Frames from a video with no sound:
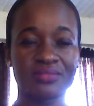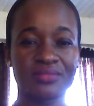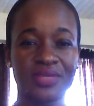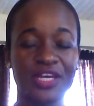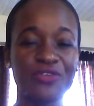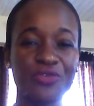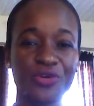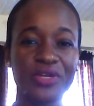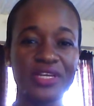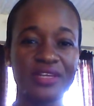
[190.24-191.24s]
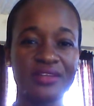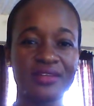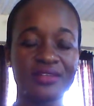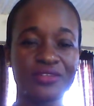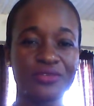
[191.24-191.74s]

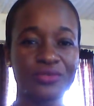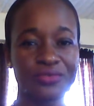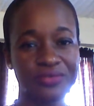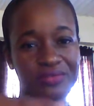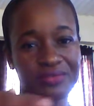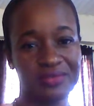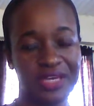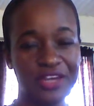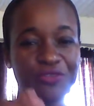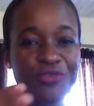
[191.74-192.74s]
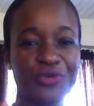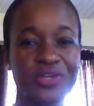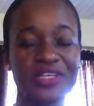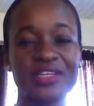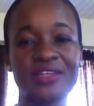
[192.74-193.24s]
enrolling
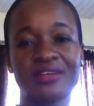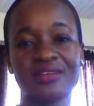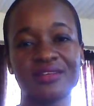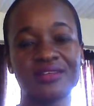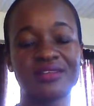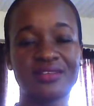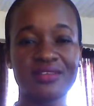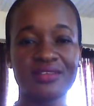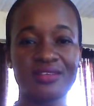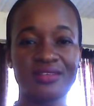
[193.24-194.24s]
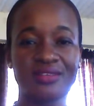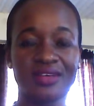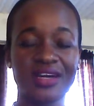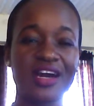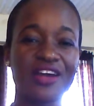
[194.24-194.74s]
in
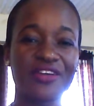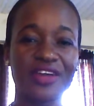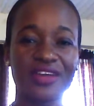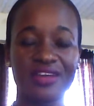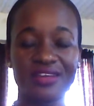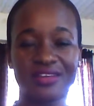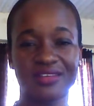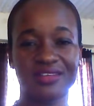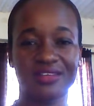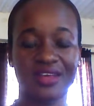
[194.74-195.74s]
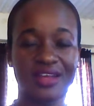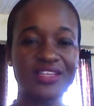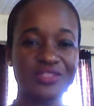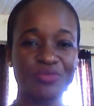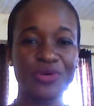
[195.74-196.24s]
a career that
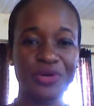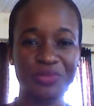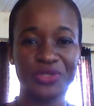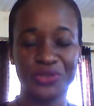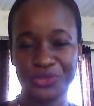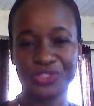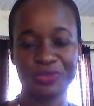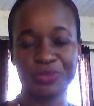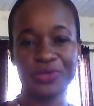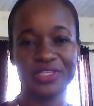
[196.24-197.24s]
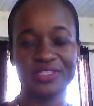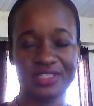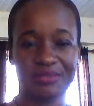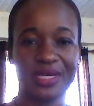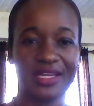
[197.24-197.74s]
has brought me to this point
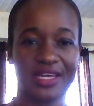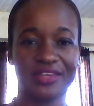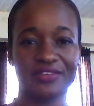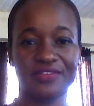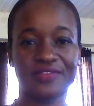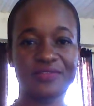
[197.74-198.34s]
in my life.